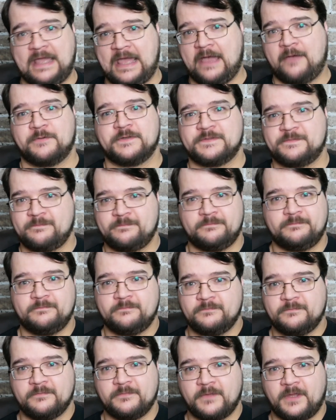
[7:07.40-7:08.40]
how is
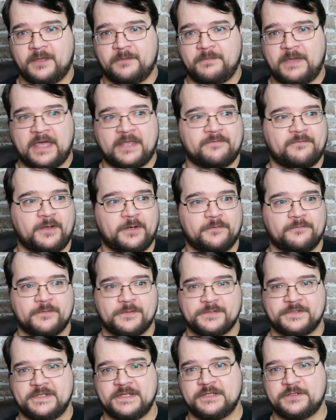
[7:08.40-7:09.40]
Pathfinder
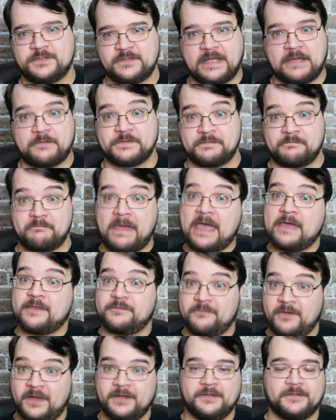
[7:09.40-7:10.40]
First Edition, how is
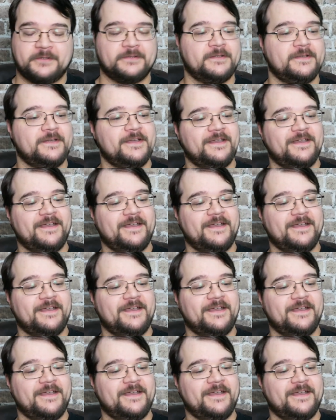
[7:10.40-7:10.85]
Mathfinder?